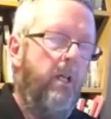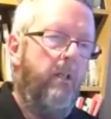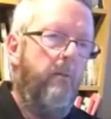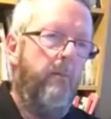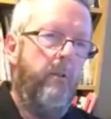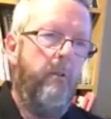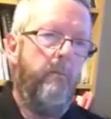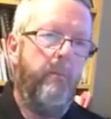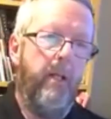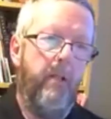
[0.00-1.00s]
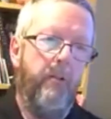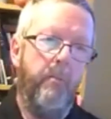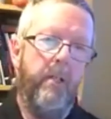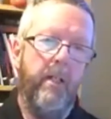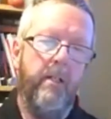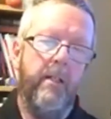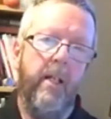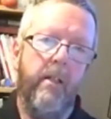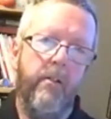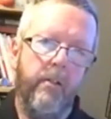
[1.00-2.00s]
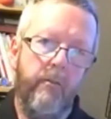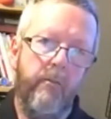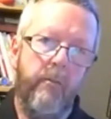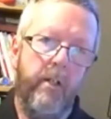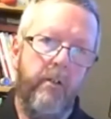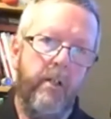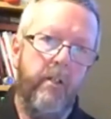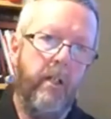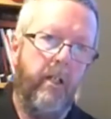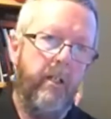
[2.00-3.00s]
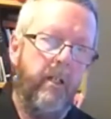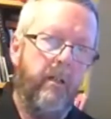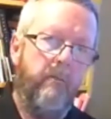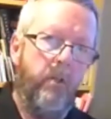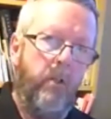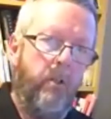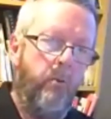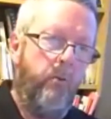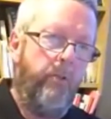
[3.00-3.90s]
The pellets break down into very tiny molecules,